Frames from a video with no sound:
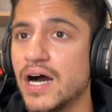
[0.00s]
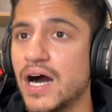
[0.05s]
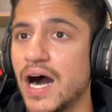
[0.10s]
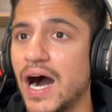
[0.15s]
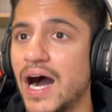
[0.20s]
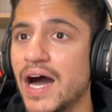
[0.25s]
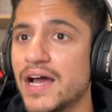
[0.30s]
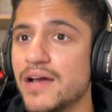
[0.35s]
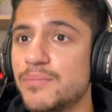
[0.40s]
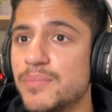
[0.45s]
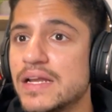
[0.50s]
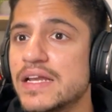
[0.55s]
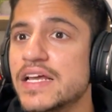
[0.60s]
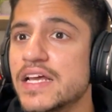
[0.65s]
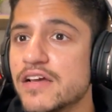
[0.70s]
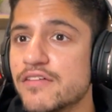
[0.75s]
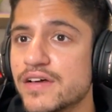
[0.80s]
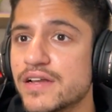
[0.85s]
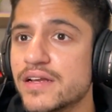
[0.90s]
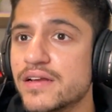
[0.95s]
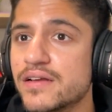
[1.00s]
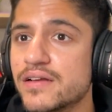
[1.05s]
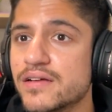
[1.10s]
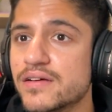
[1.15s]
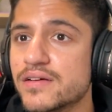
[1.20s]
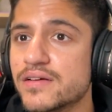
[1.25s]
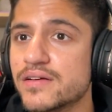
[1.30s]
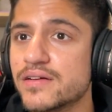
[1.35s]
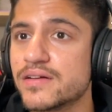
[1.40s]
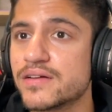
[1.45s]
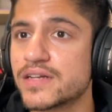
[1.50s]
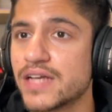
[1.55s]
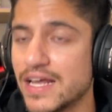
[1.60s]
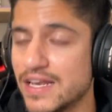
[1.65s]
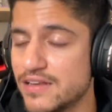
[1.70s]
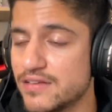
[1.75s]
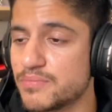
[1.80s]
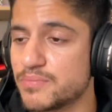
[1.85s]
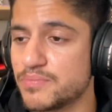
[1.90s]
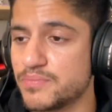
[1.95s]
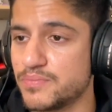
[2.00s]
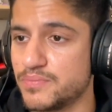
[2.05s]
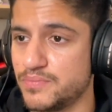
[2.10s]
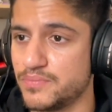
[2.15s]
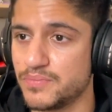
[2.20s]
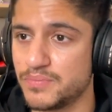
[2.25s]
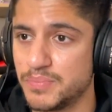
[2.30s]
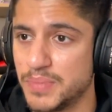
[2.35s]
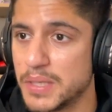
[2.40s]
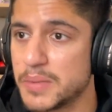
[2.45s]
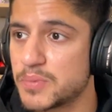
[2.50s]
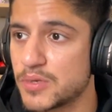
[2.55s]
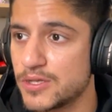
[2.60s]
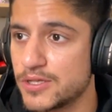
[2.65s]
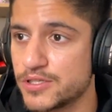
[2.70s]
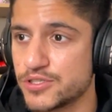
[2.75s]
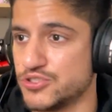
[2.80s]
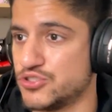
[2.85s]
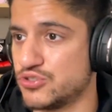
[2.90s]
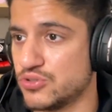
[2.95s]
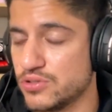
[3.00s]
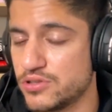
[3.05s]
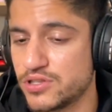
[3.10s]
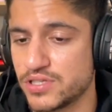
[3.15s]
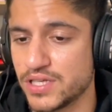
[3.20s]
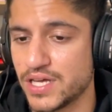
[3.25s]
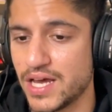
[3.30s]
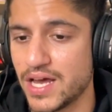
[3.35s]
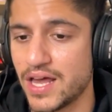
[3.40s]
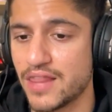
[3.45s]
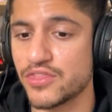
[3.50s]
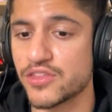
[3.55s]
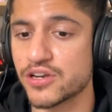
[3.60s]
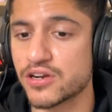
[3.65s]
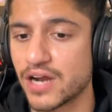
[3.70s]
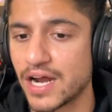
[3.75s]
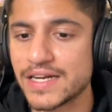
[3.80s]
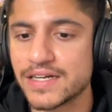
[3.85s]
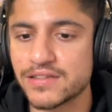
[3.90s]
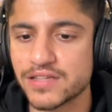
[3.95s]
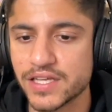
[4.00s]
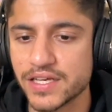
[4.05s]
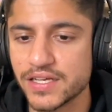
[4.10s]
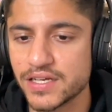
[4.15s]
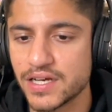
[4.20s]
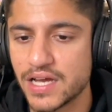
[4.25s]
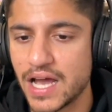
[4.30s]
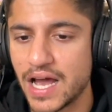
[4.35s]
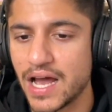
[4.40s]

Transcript: I believe in telling people the truth and the right thing,